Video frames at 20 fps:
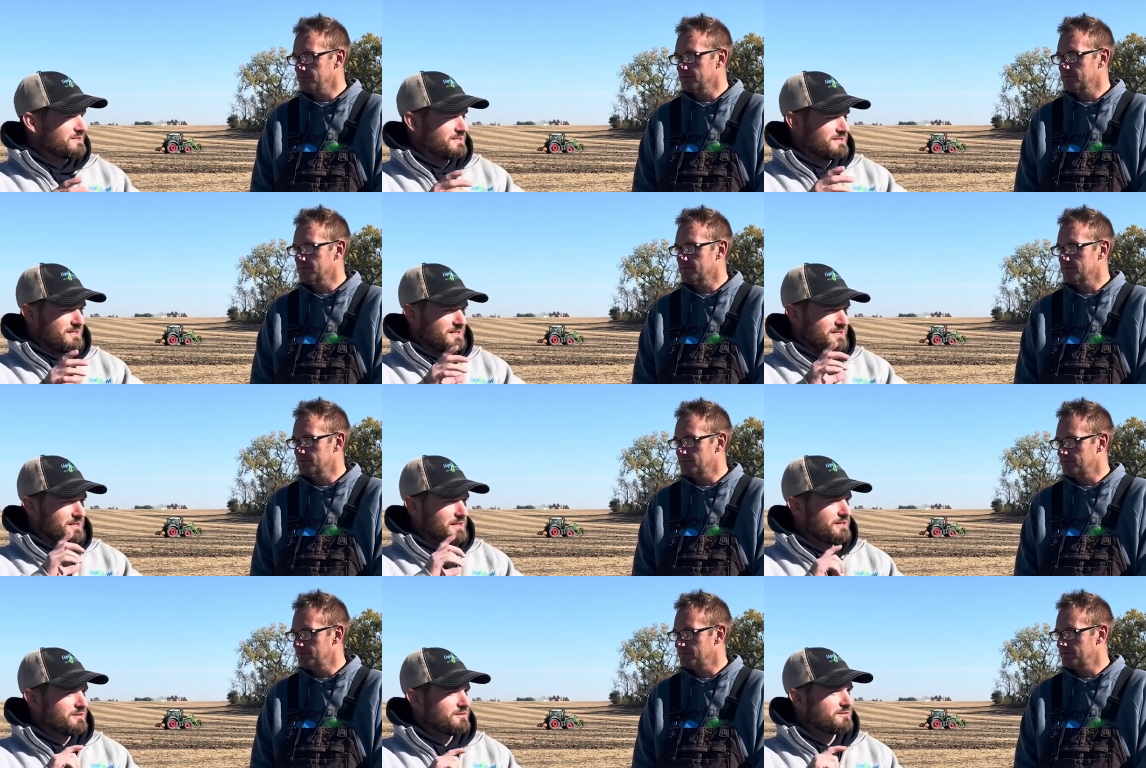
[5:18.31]
Speaker 1: and
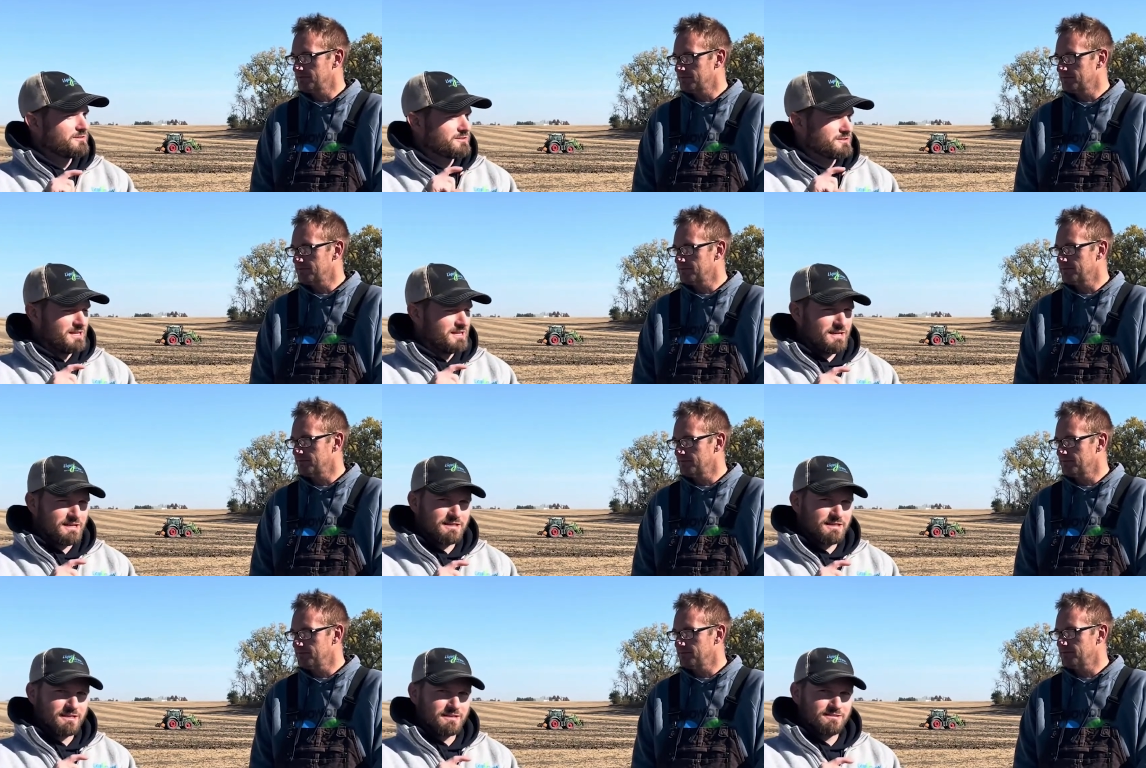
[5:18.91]

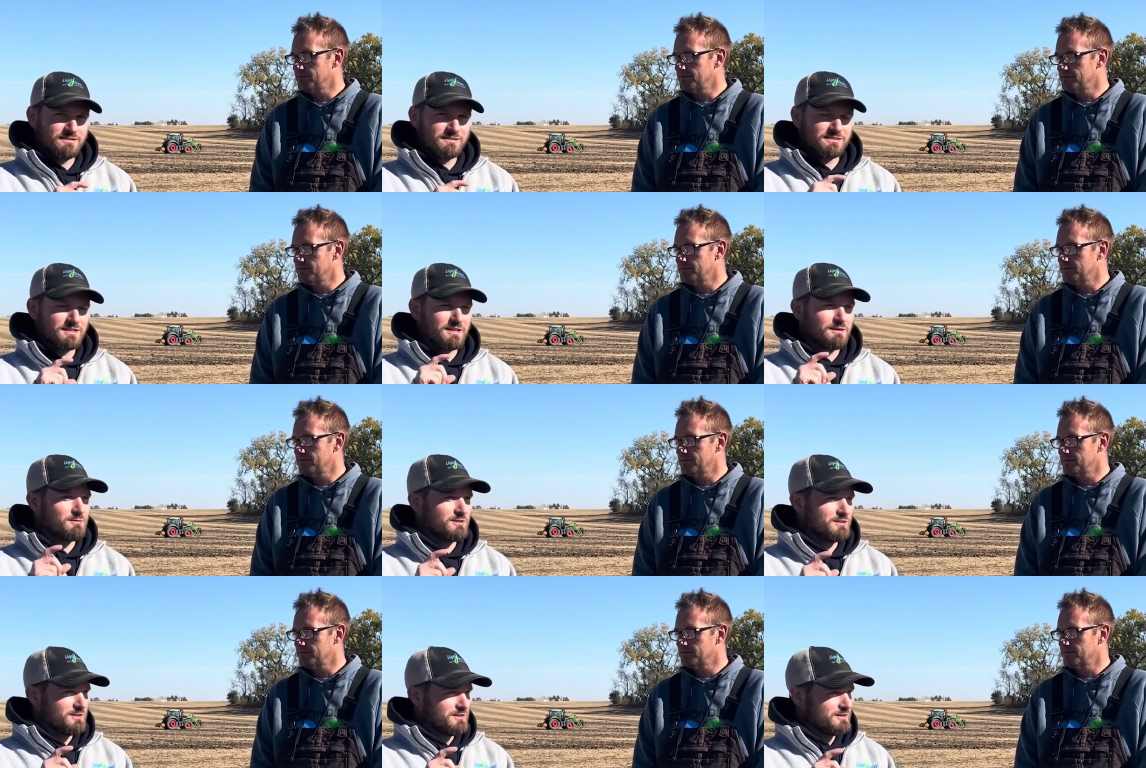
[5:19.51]
understanding this time of the
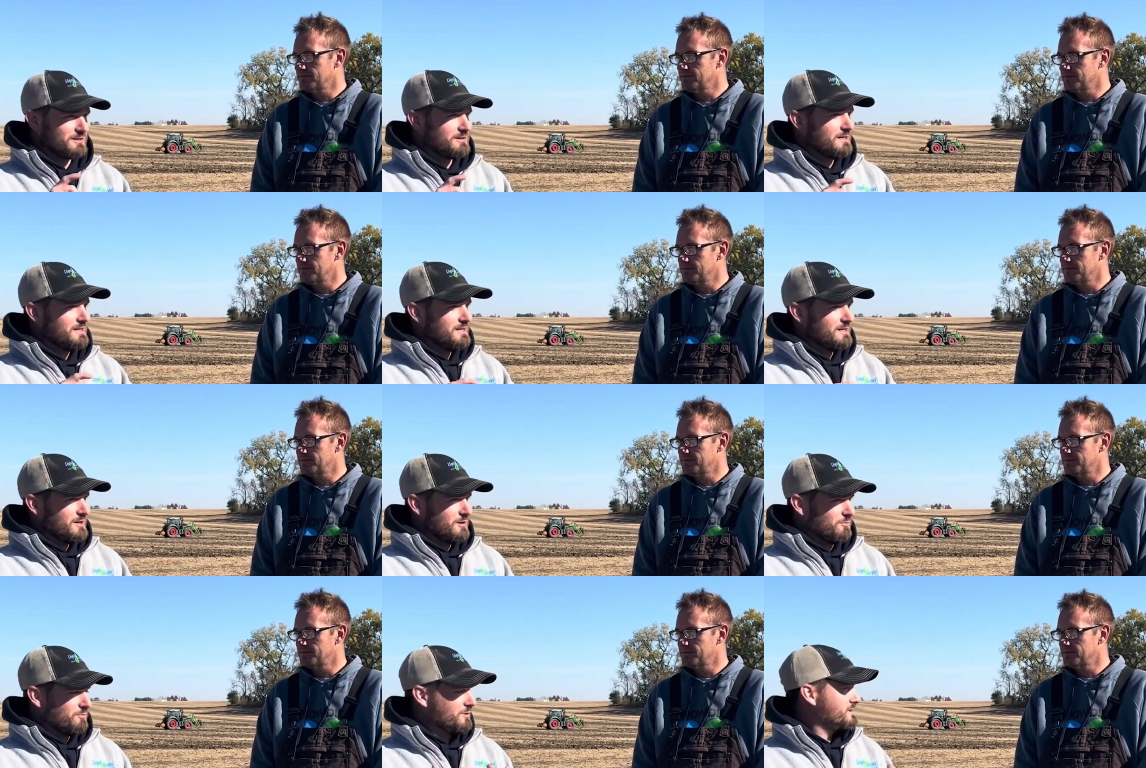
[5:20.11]
year
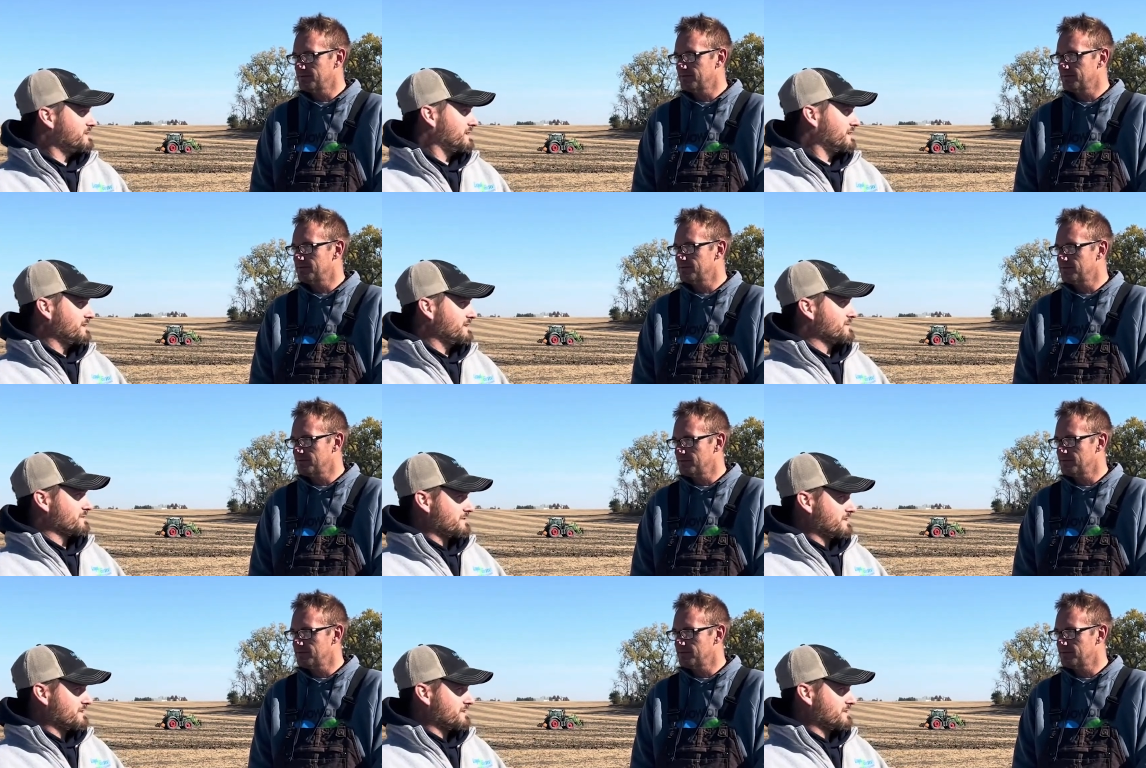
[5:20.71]
what that ear is